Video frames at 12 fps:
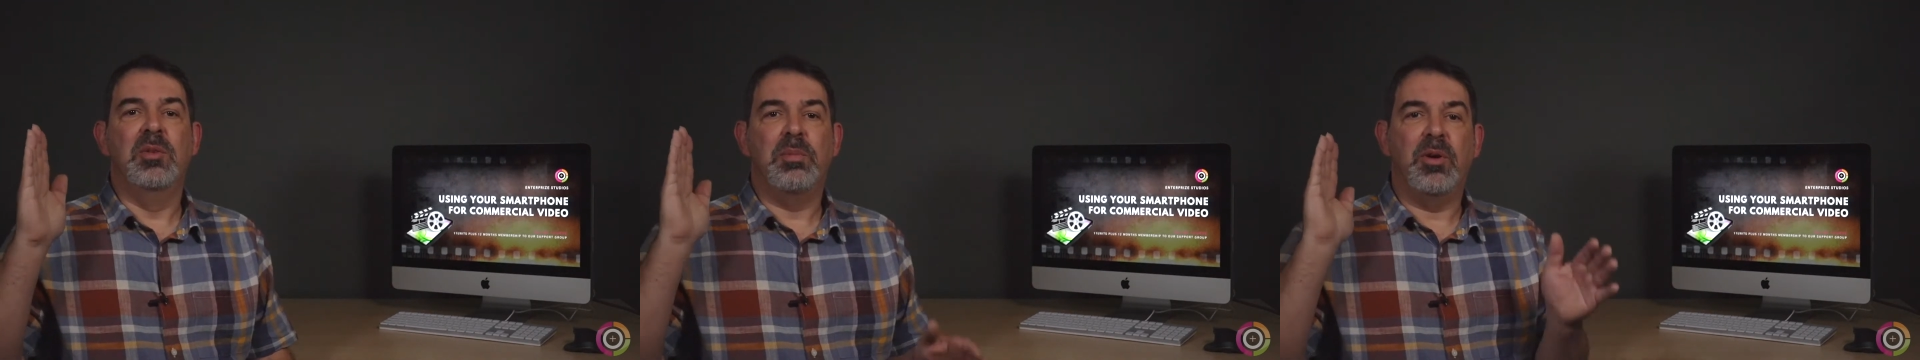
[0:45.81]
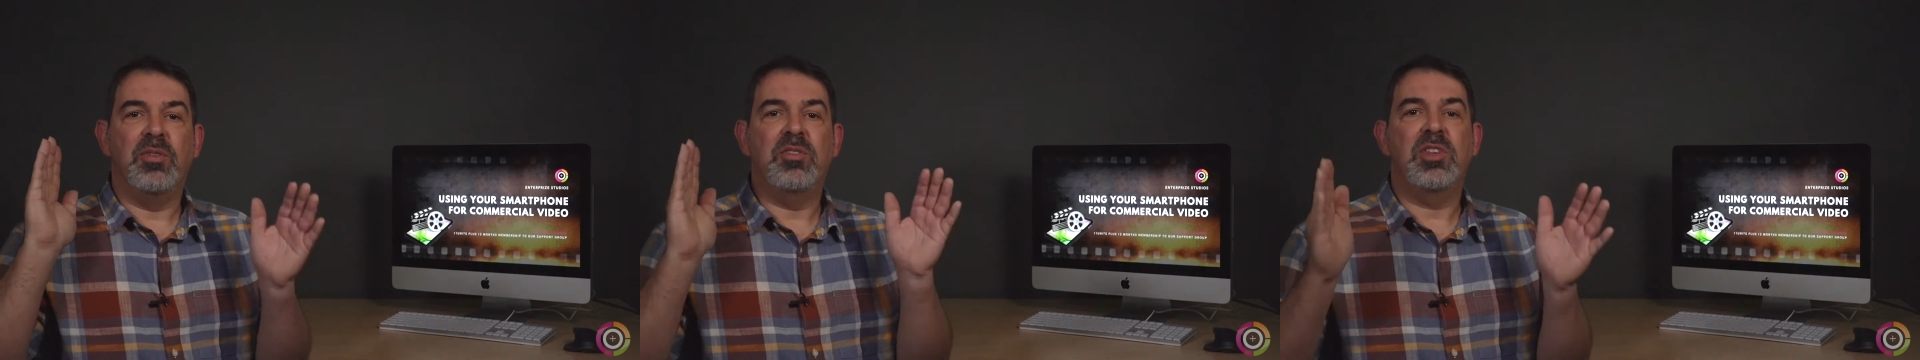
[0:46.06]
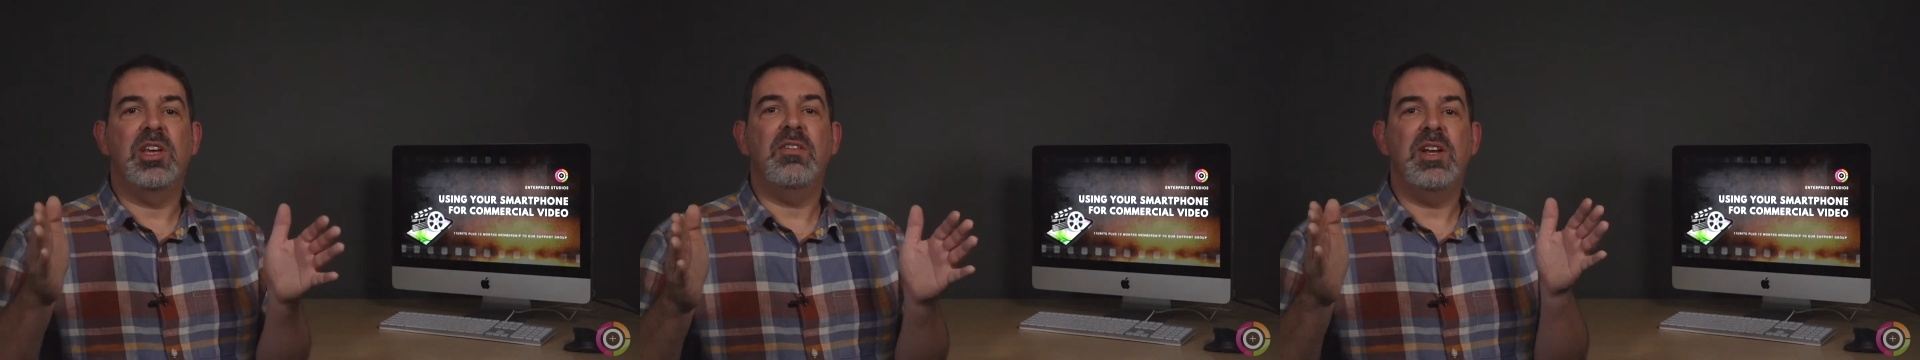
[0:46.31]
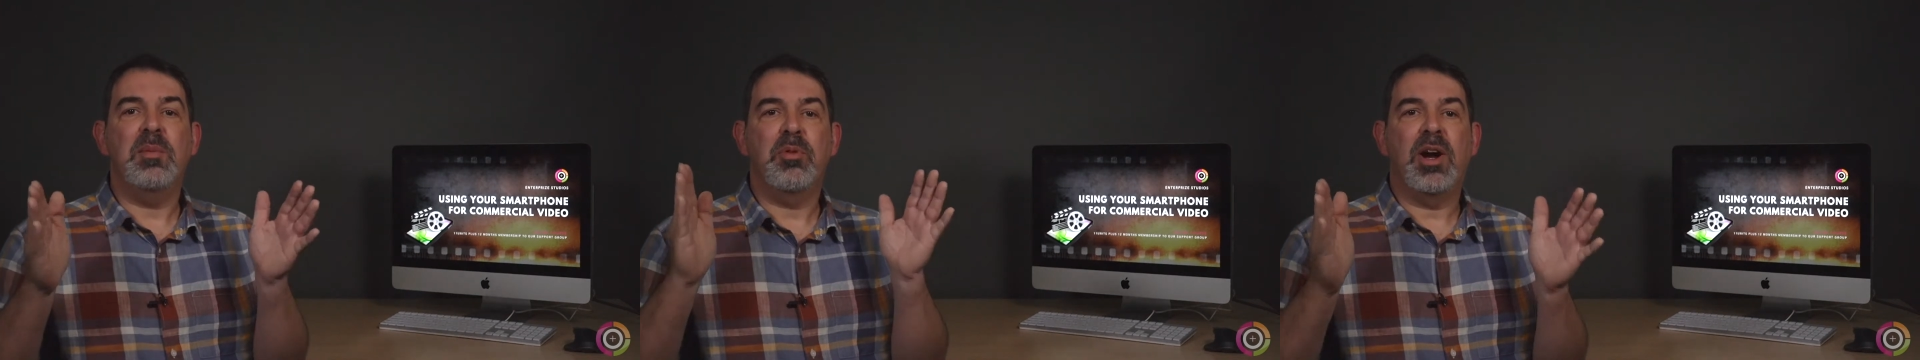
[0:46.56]
both
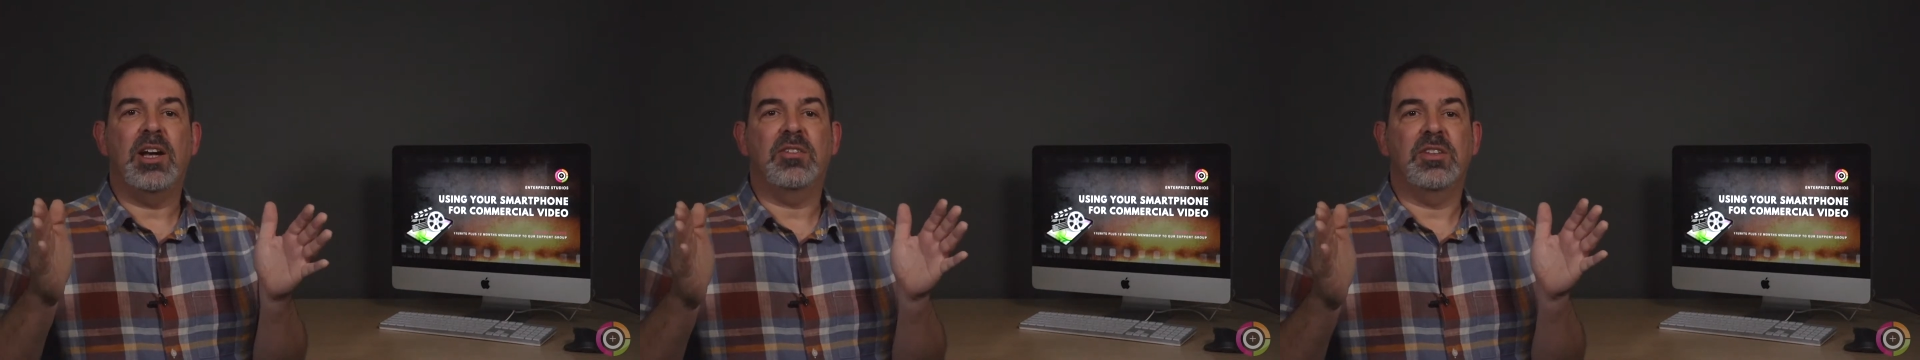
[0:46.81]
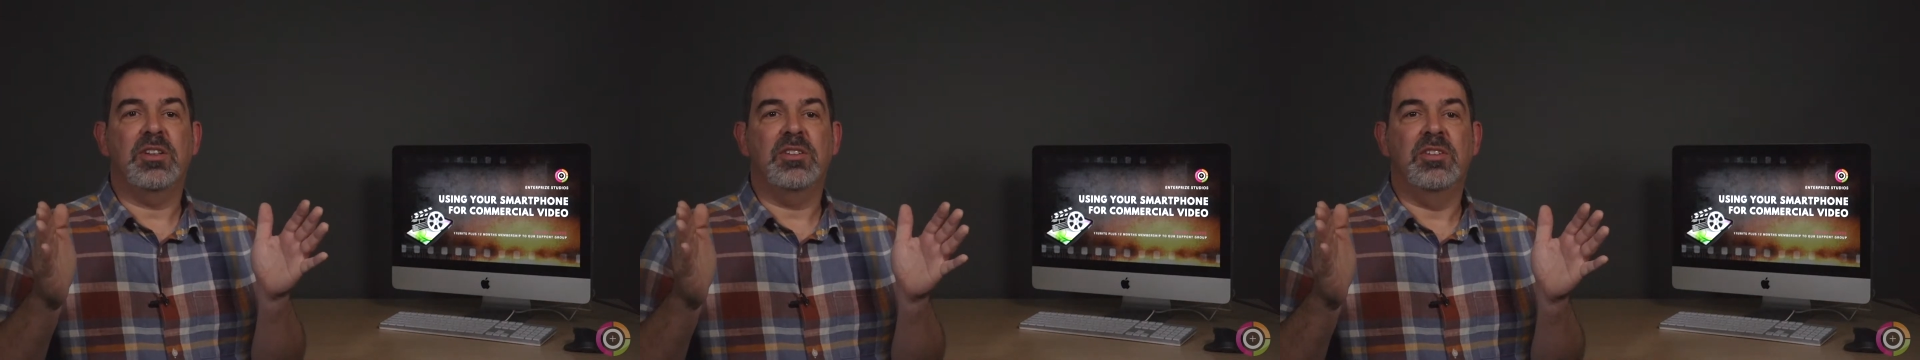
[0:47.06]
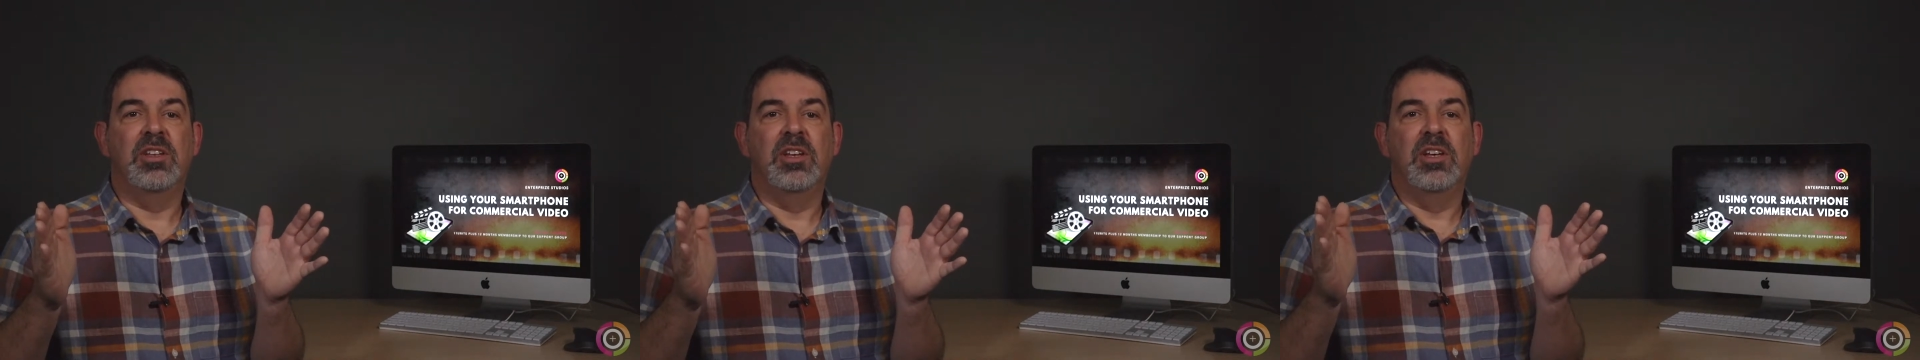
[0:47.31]
theory and practice,